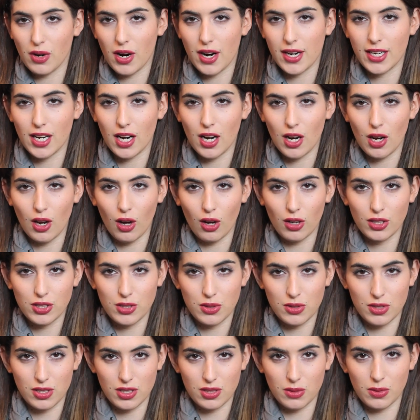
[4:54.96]
wearing it a
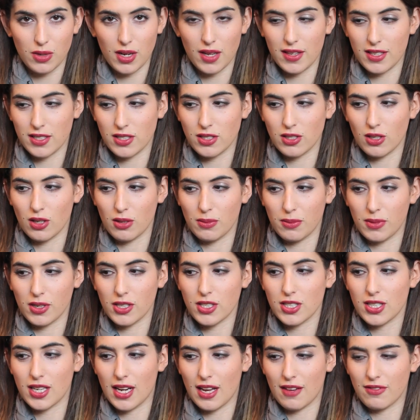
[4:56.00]
lot, which is why there's not
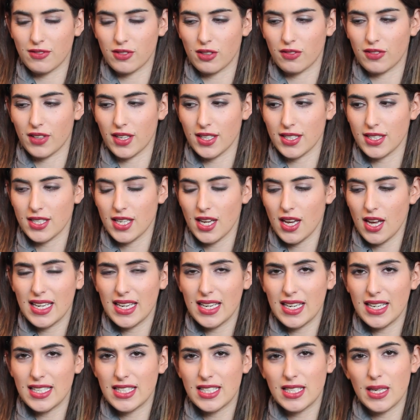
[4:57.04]
much left of it.
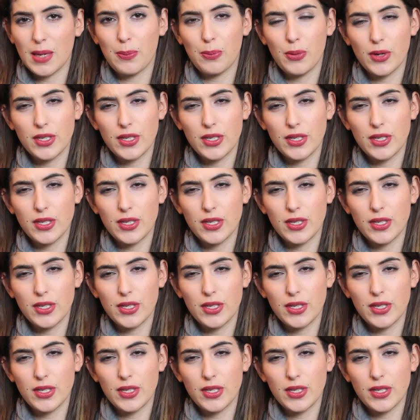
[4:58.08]
It's a